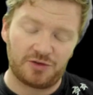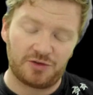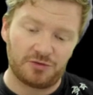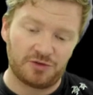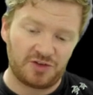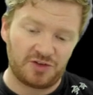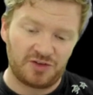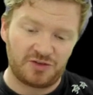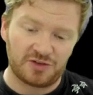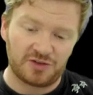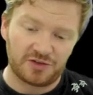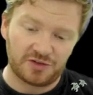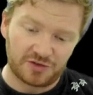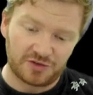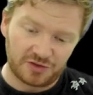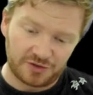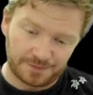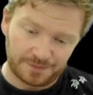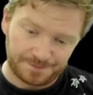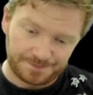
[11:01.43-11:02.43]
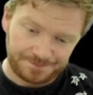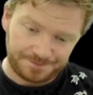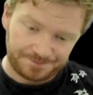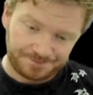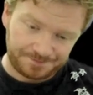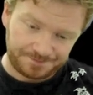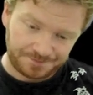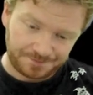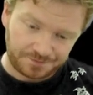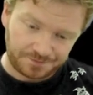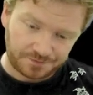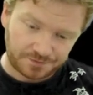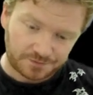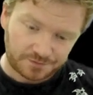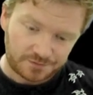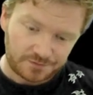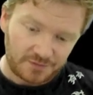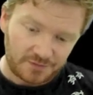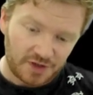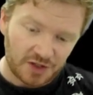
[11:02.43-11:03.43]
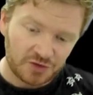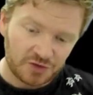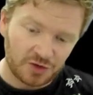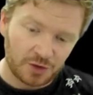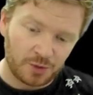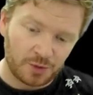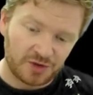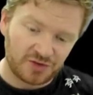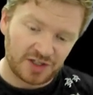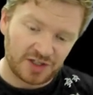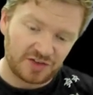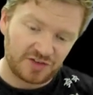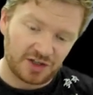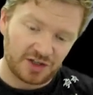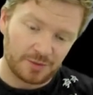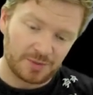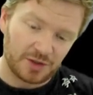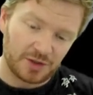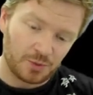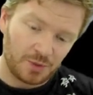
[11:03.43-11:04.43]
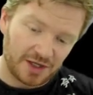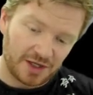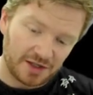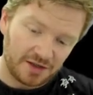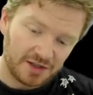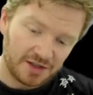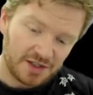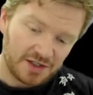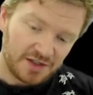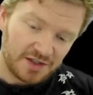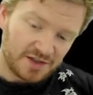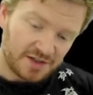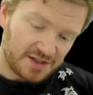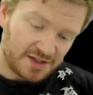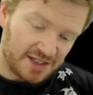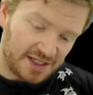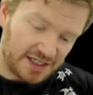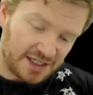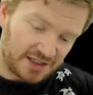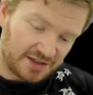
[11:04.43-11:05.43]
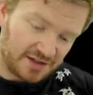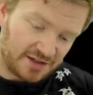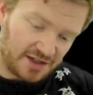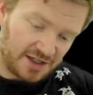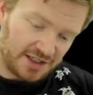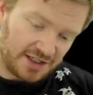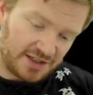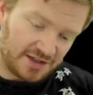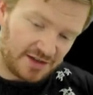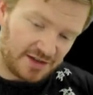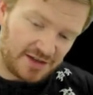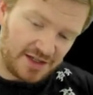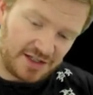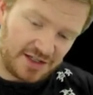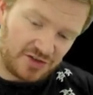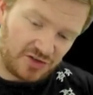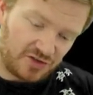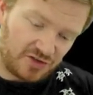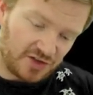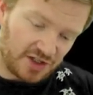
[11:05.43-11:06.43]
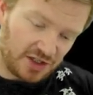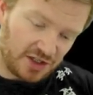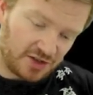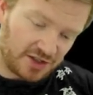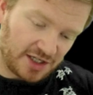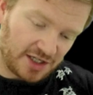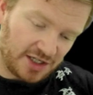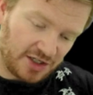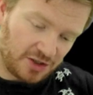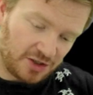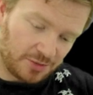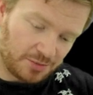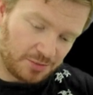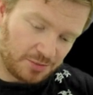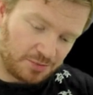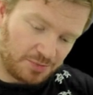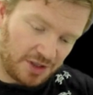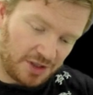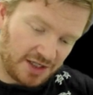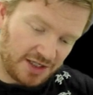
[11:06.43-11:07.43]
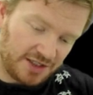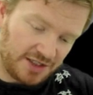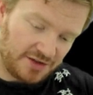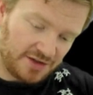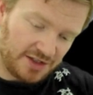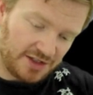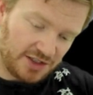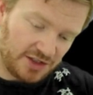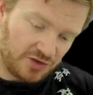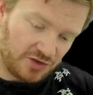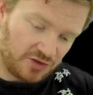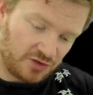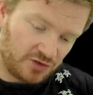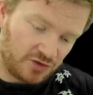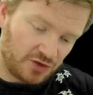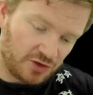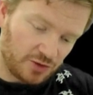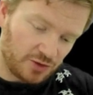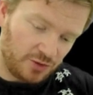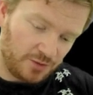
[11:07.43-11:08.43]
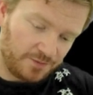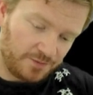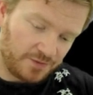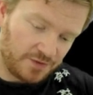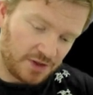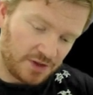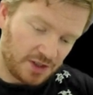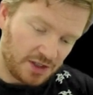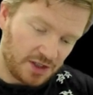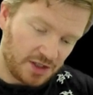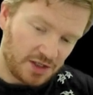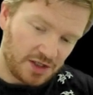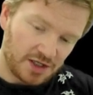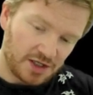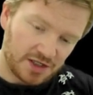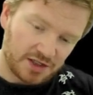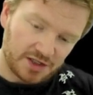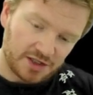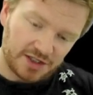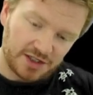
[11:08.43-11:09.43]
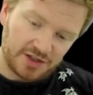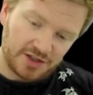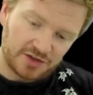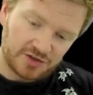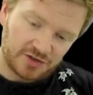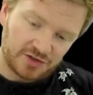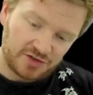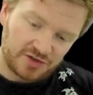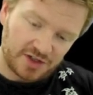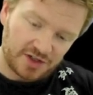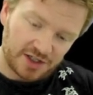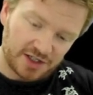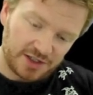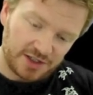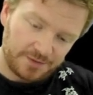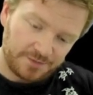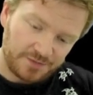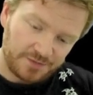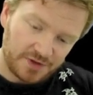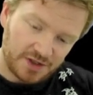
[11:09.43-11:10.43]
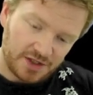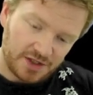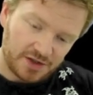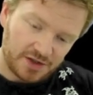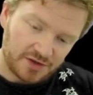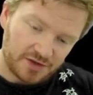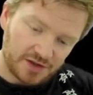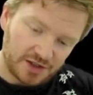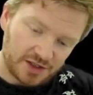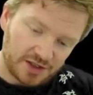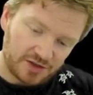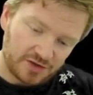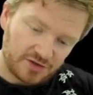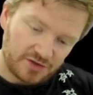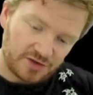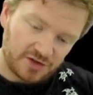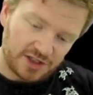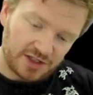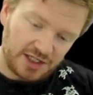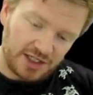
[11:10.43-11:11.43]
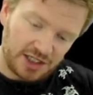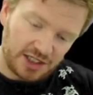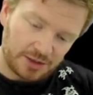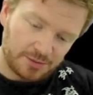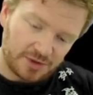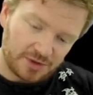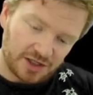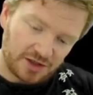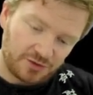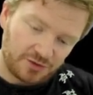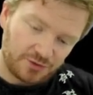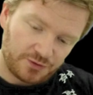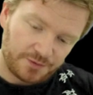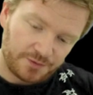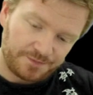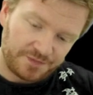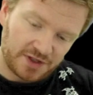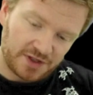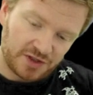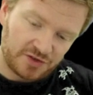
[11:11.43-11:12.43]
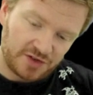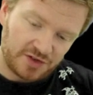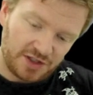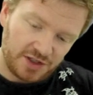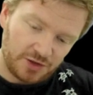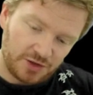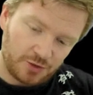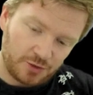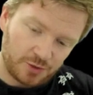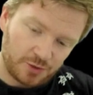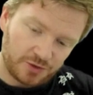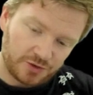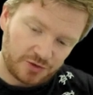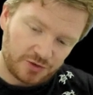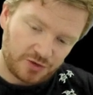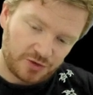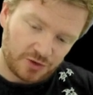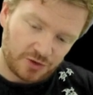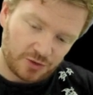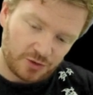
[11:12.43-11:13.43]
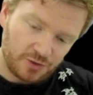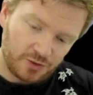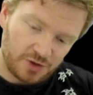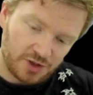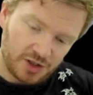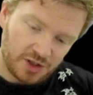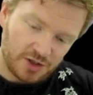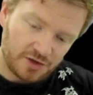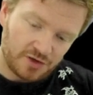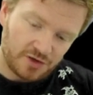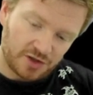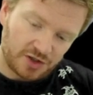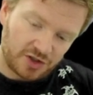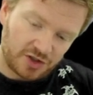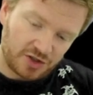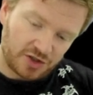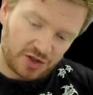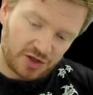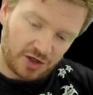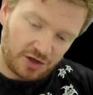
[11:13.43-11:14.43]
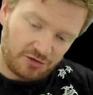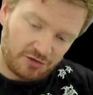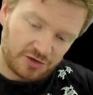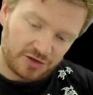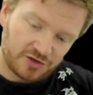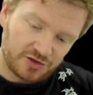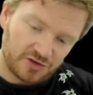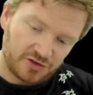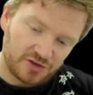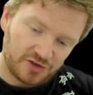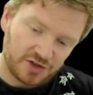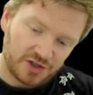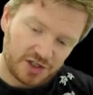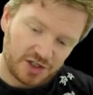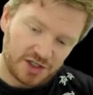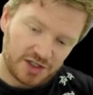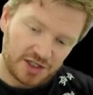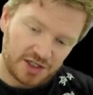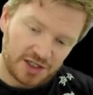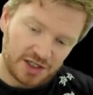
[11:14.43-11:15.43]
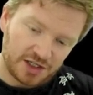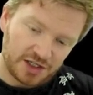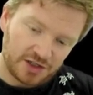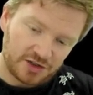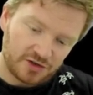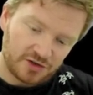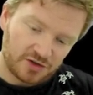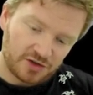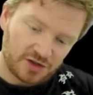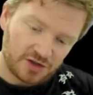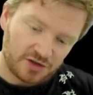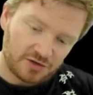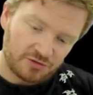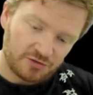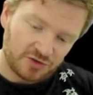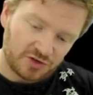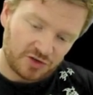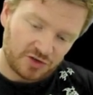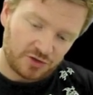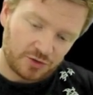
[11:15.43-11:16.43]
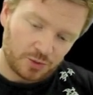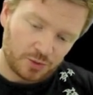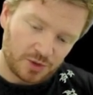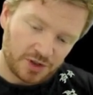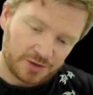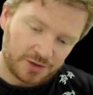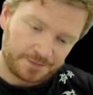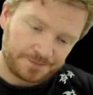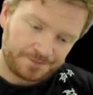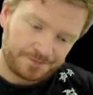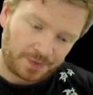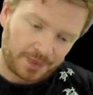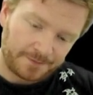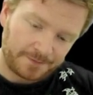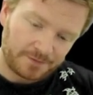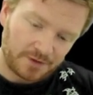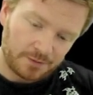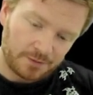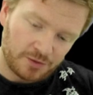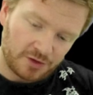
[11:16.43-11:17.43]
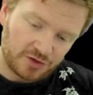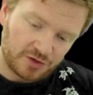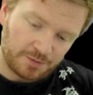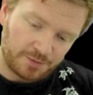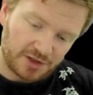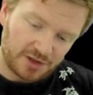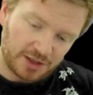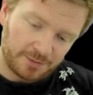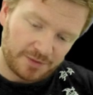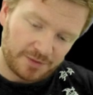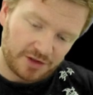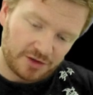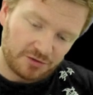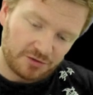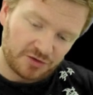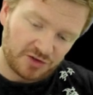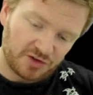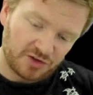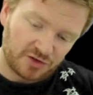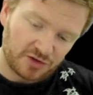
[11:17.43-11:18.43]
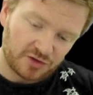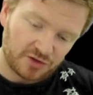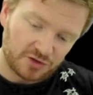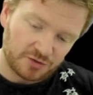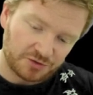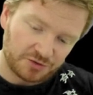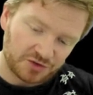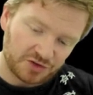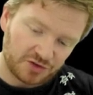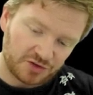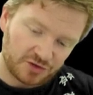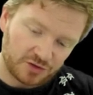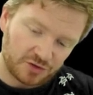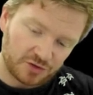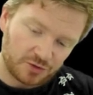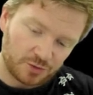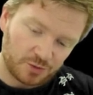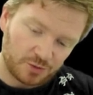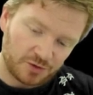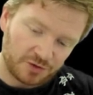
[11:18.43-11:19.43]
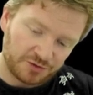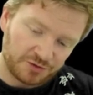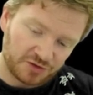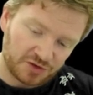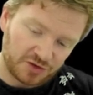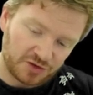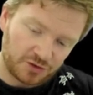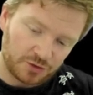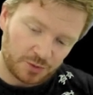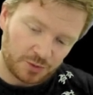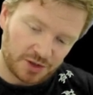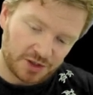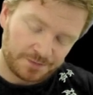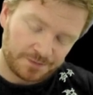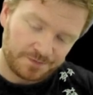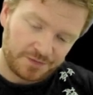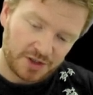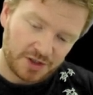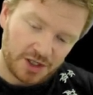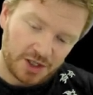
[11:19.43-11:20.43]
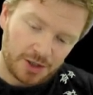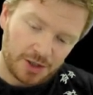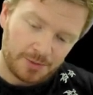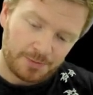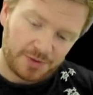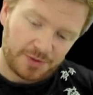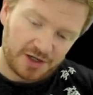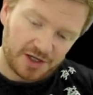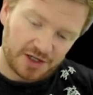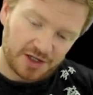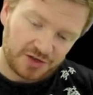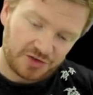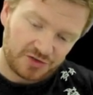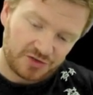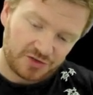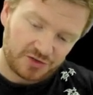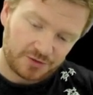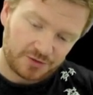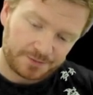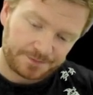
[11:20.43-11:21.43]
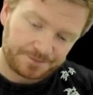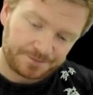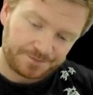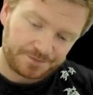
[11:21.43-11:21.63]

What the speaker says: its resistance. So what does that tell me? Well, that I can then say, okay, combine these two, and I can say that the EMF is equal to the current in resistor 1 multiplied by the resistance of resistor 1 plus